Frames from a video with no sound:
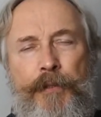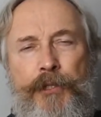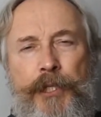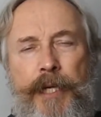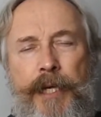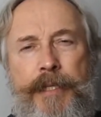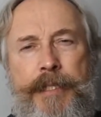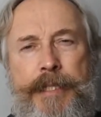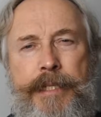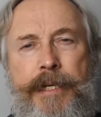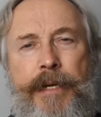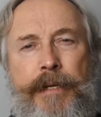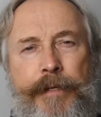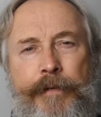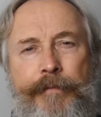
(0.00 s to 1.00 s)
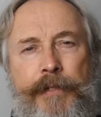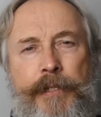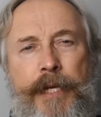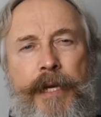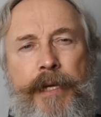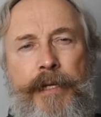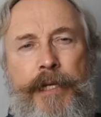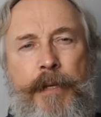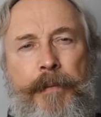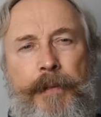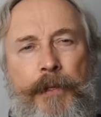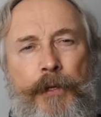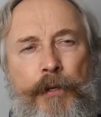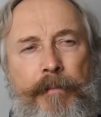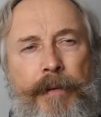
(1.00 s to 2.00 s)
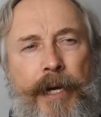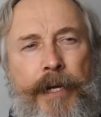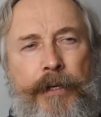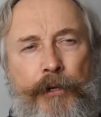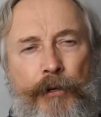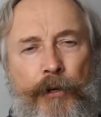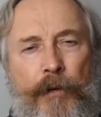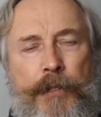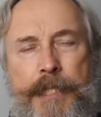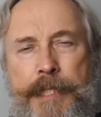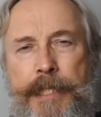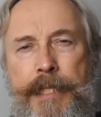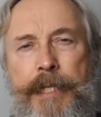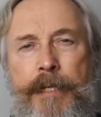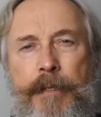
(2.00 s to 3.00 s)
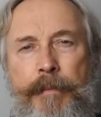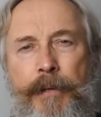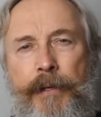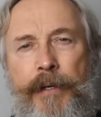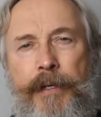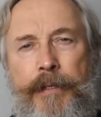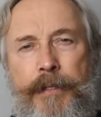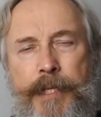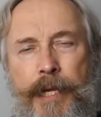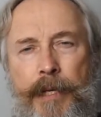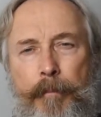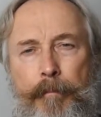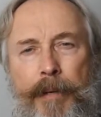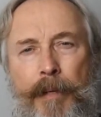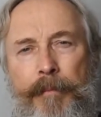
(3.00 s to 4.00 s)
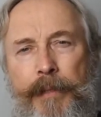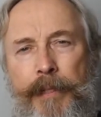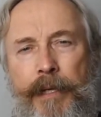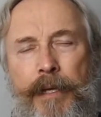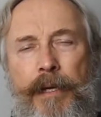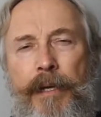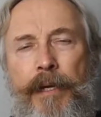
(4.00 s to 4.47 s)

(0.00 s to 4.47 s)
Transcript: but you got to stay on it every day and keep it in your mind, and you're always thinking about it, and it's kind of bubbling,